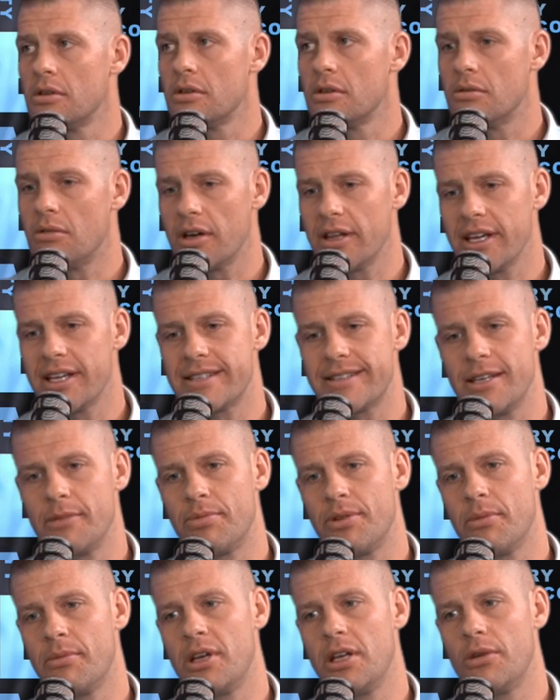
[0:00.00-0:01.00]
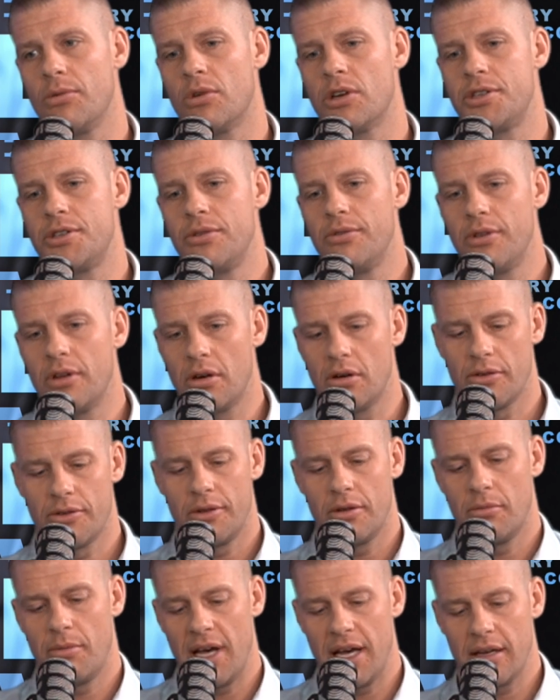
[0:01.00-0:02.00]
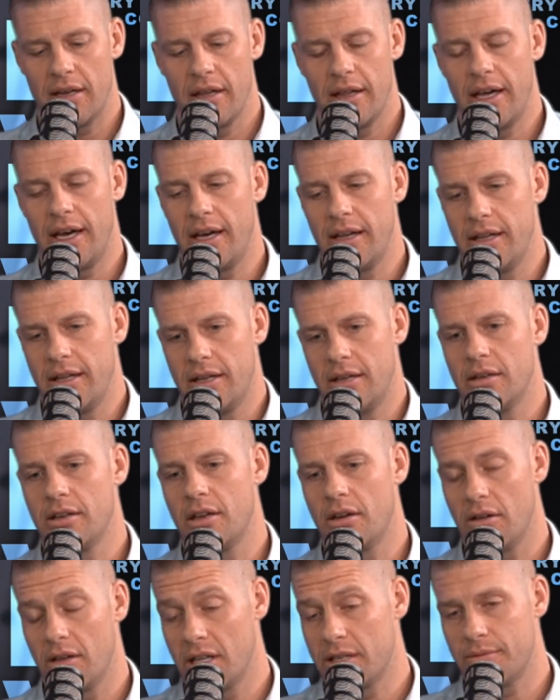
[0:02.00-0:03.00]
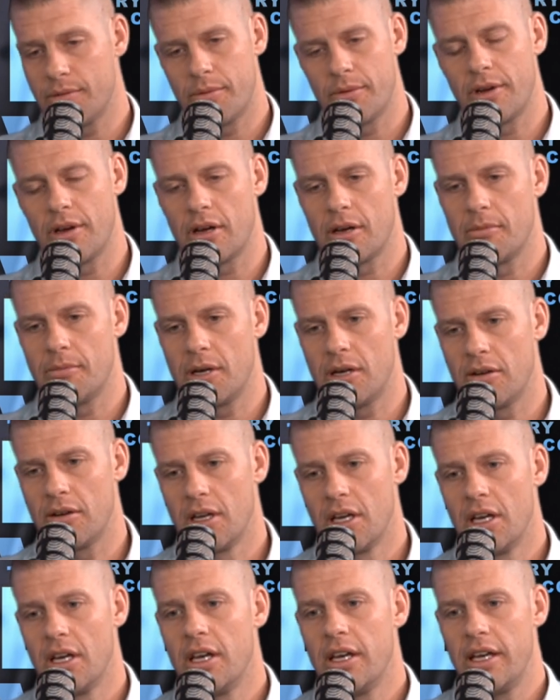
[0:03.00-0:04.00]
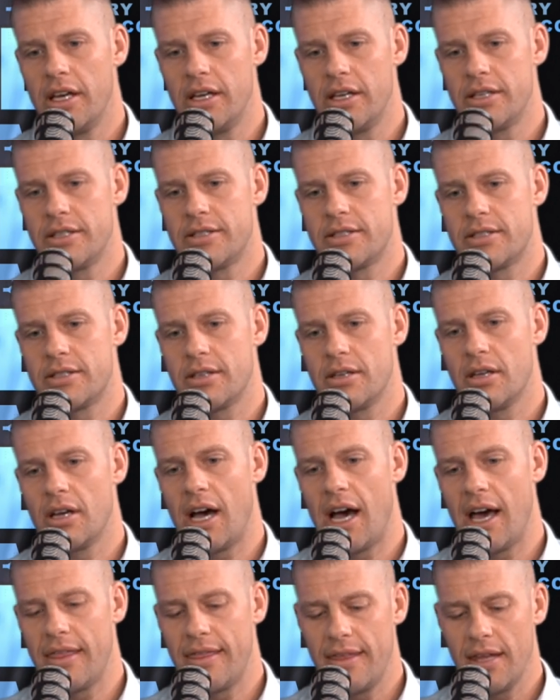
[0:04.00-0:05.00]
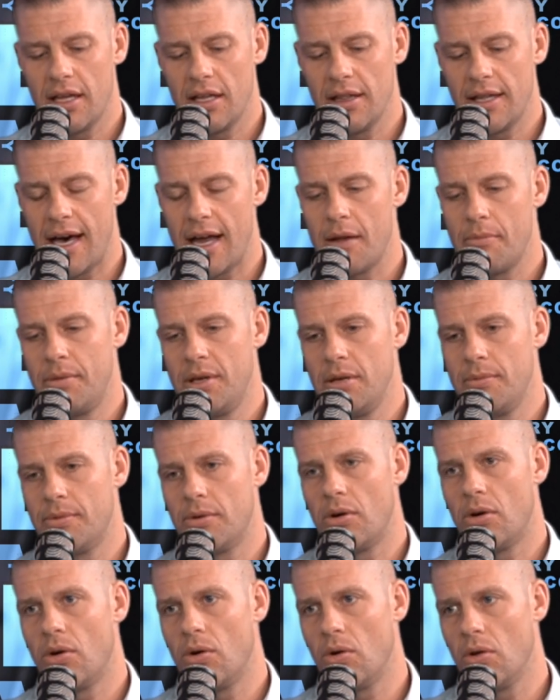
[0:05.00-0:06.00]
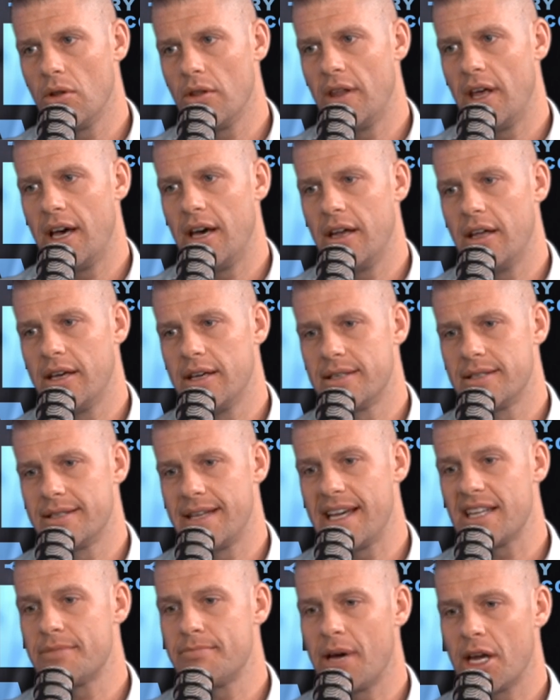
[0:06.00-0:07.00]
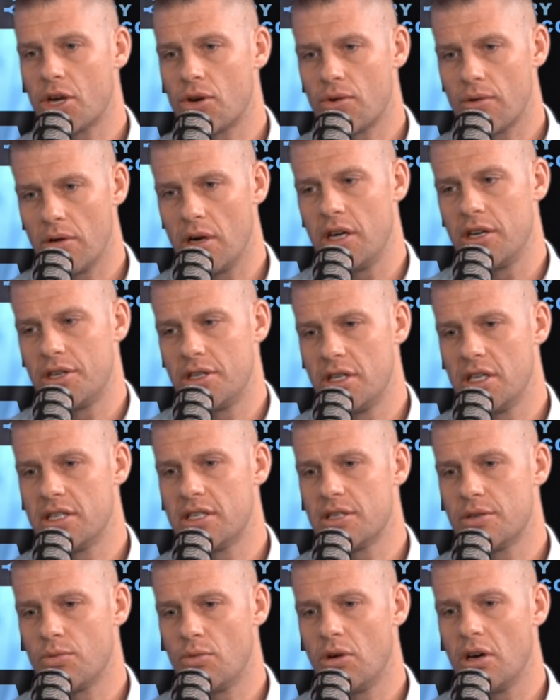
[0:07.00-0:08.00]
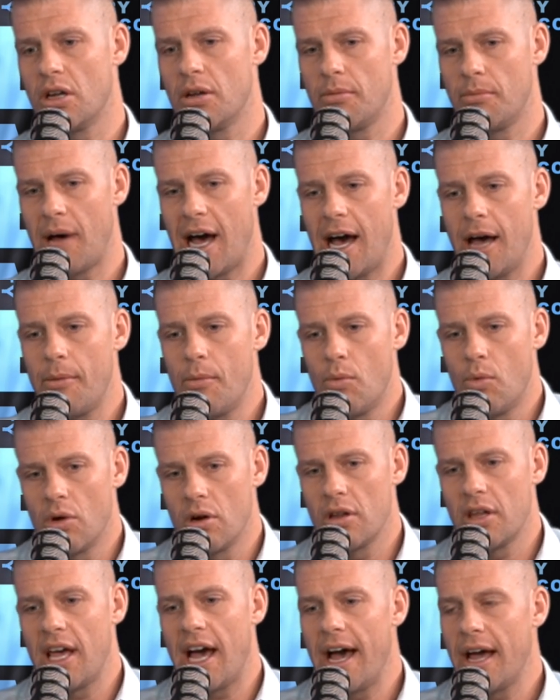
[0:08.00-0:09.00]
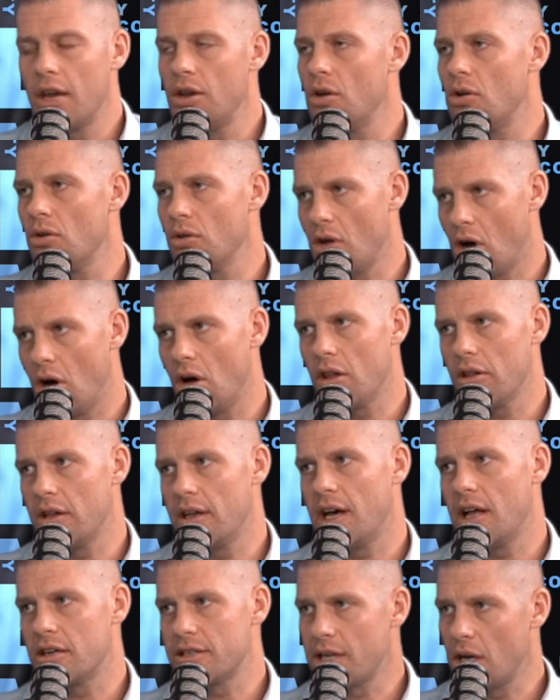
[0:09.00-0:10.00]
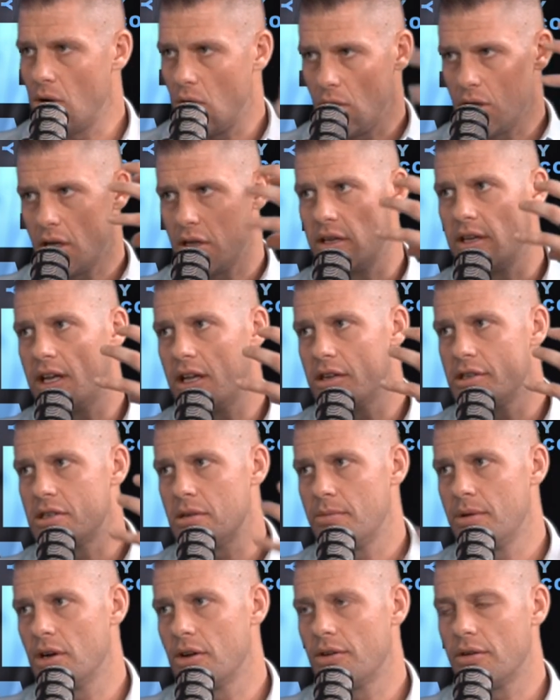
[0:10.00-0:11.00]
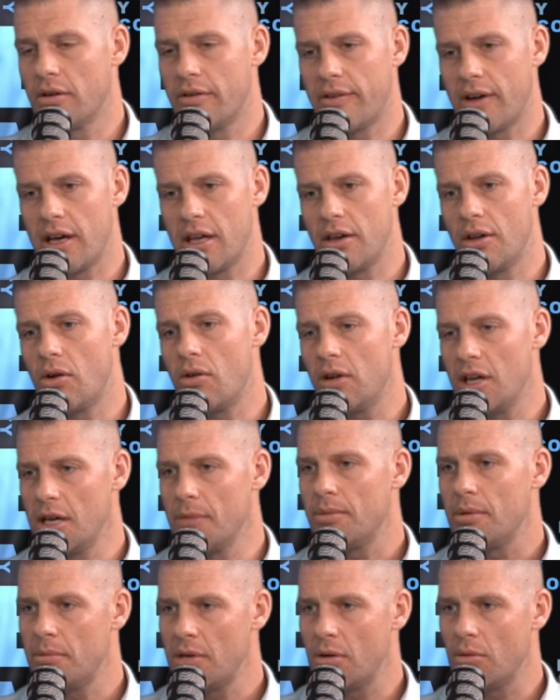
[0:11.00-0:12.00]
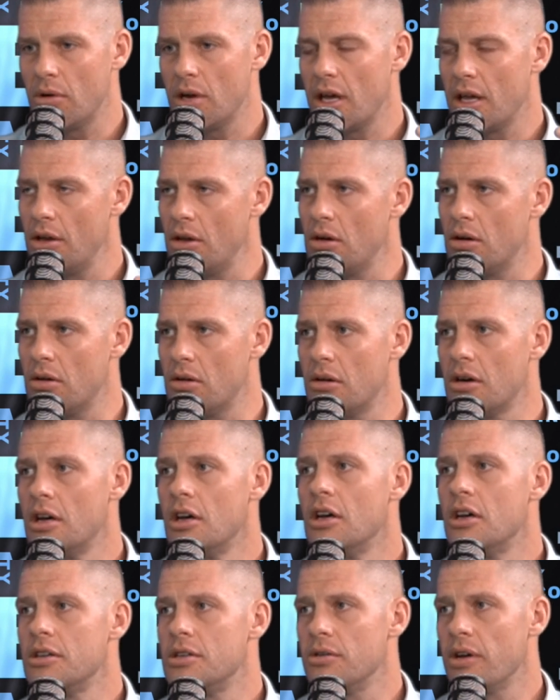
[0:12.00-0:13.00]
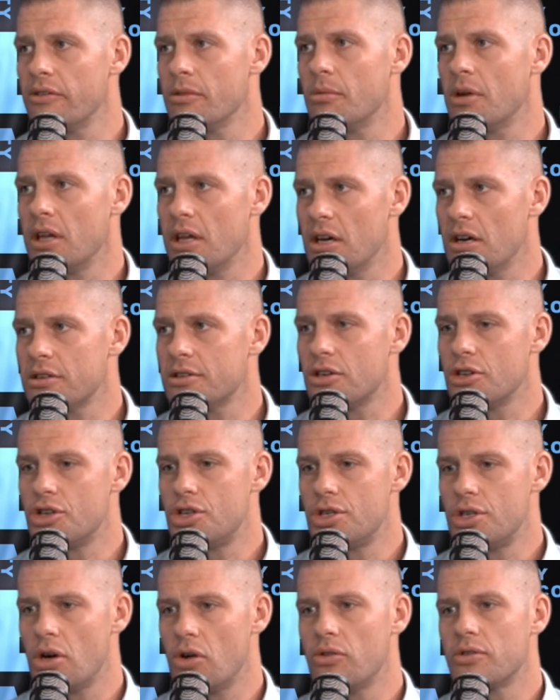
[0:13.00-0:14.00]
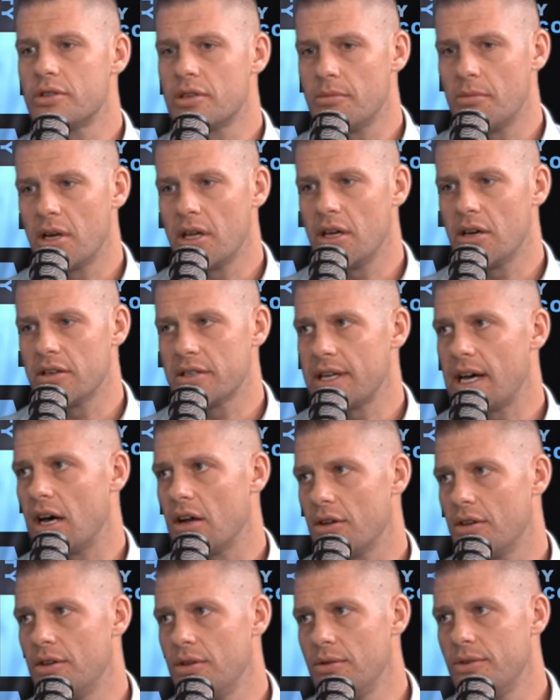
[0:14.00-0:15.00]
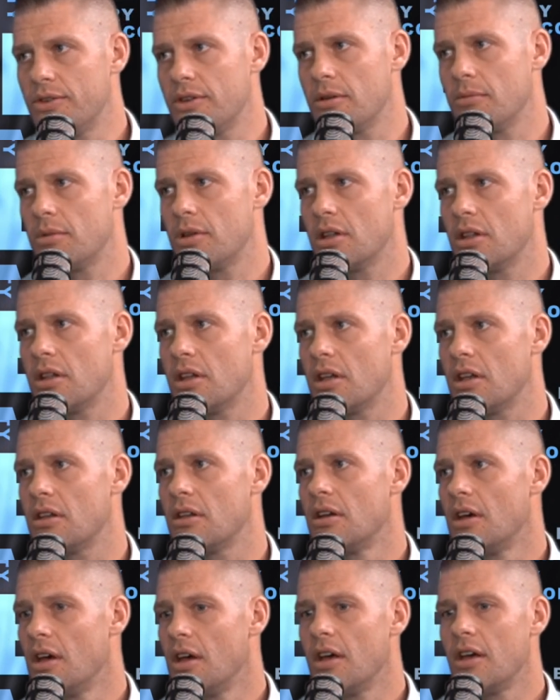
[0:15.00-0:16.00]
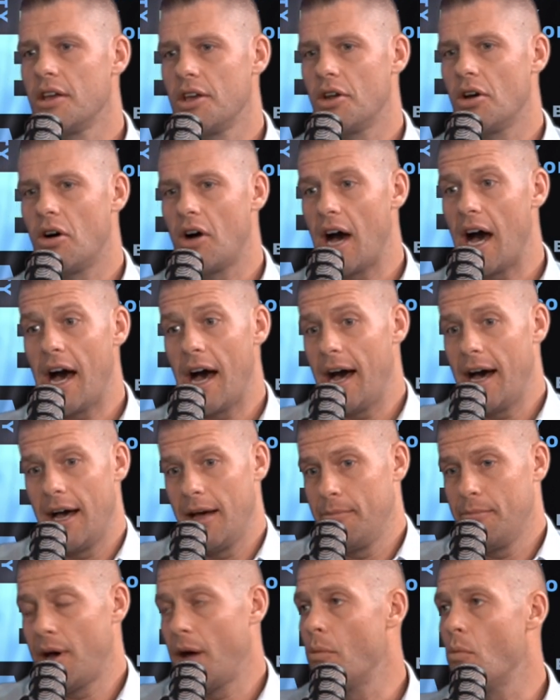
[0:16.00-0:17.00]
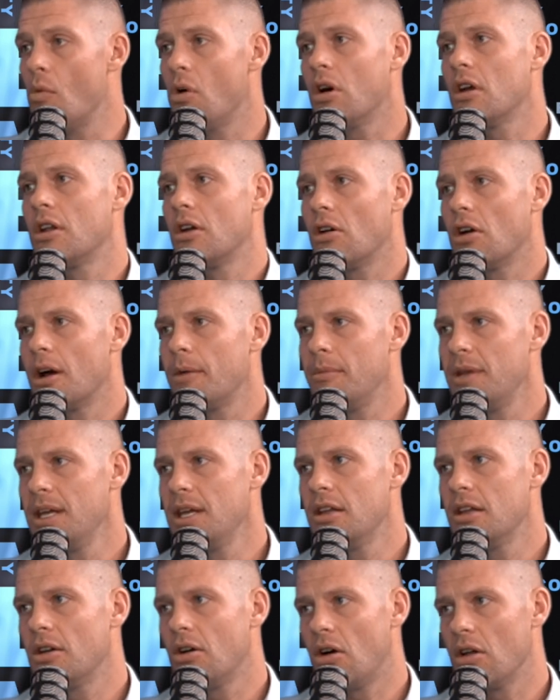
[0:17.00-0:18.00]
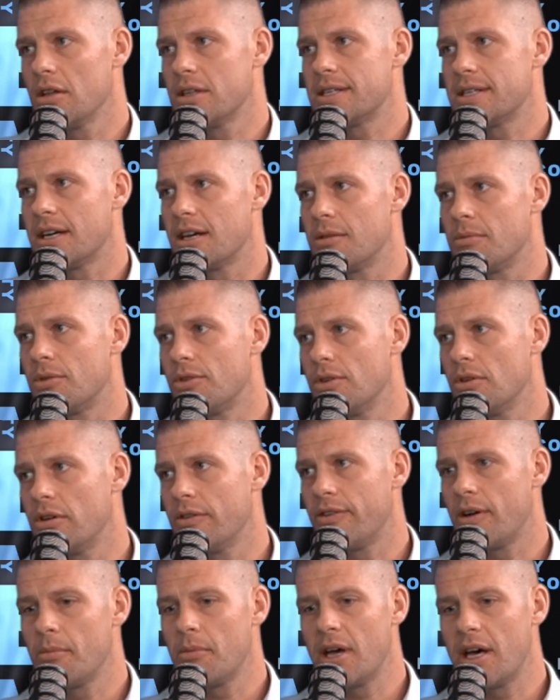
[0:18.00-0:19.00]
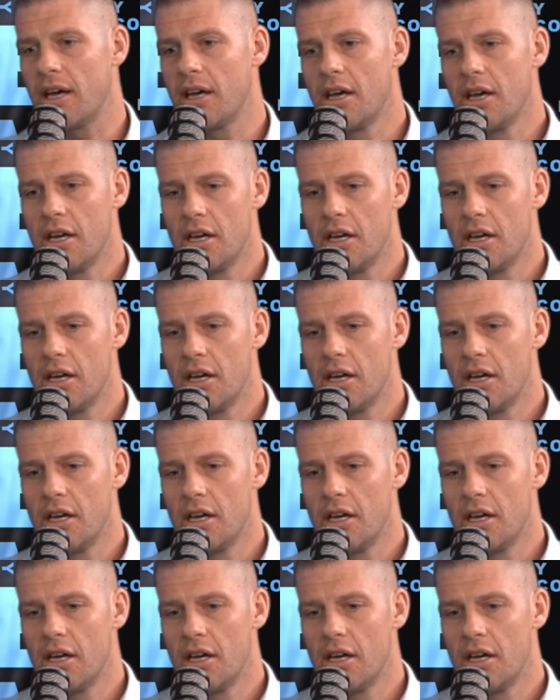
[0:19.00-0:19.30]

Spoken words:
Well, I think it's implement what you know. So back to that, that's what we're talking about, is I think a lot of people hold that as that's my crutch. This is what I'm worthy. I know all the knowledge. I hold all the knowledge up here. So if I don't implement what I know to everybody else or show somebody else how to do something, then, I'm wanted or I'm needed all the time. So if I'm not,